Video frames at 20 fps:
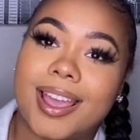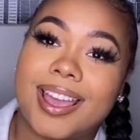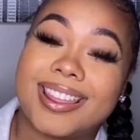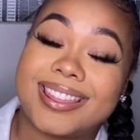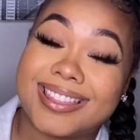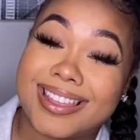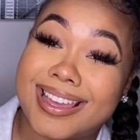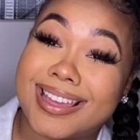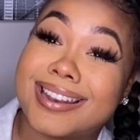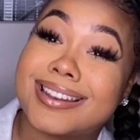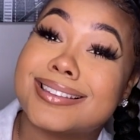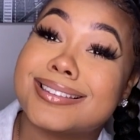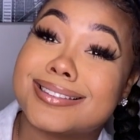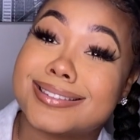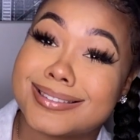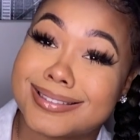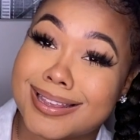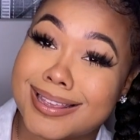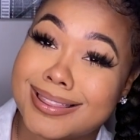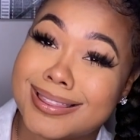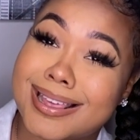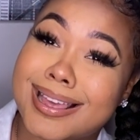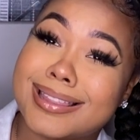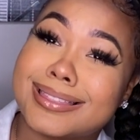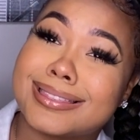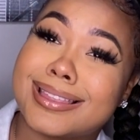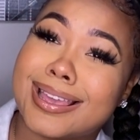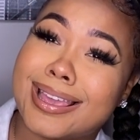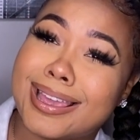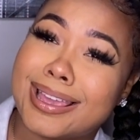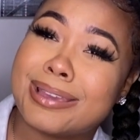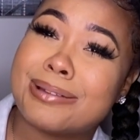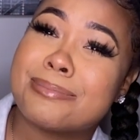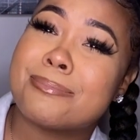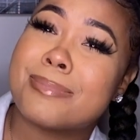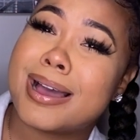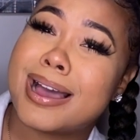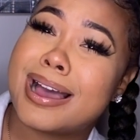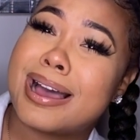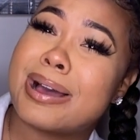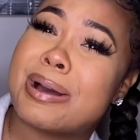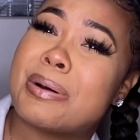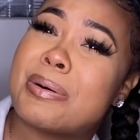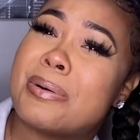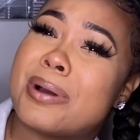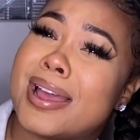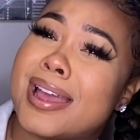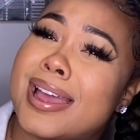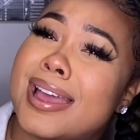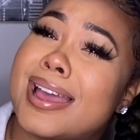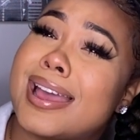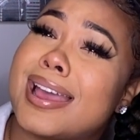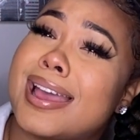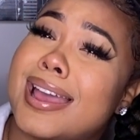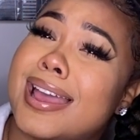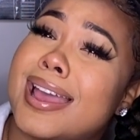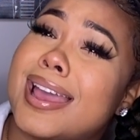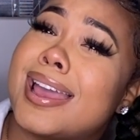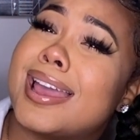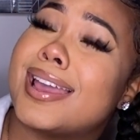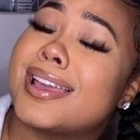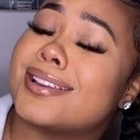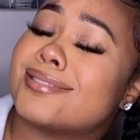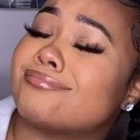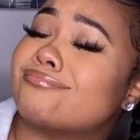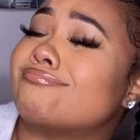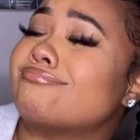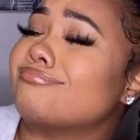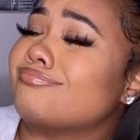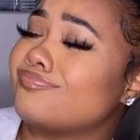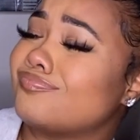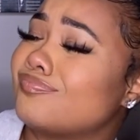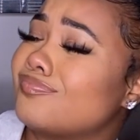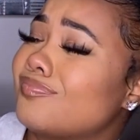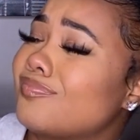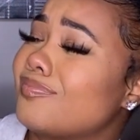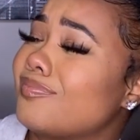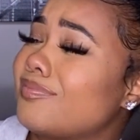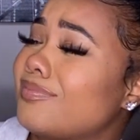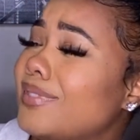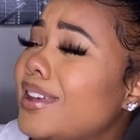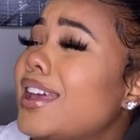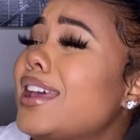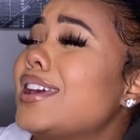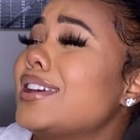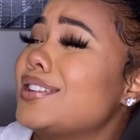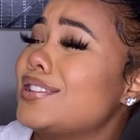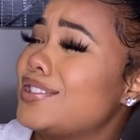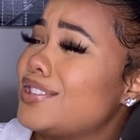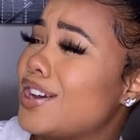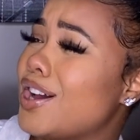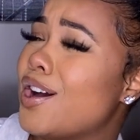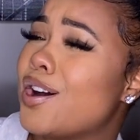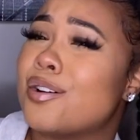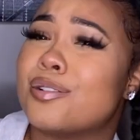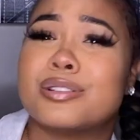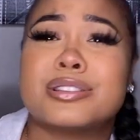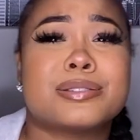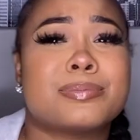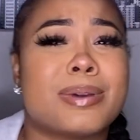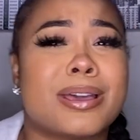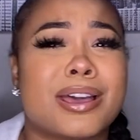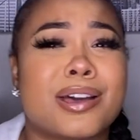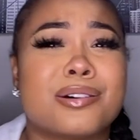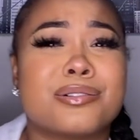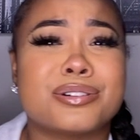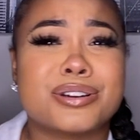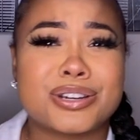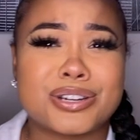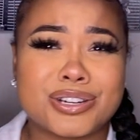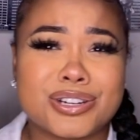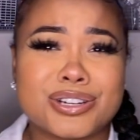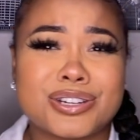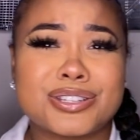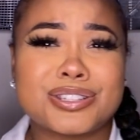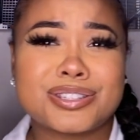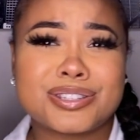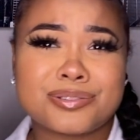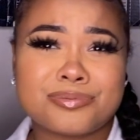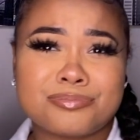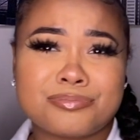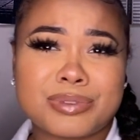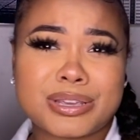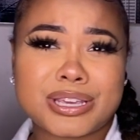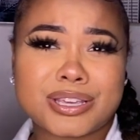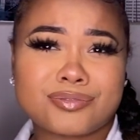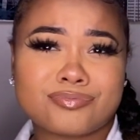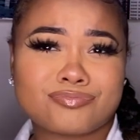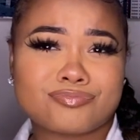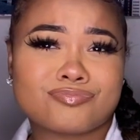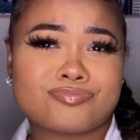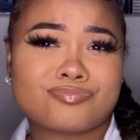and then send that thing my way. Sure smell good to me.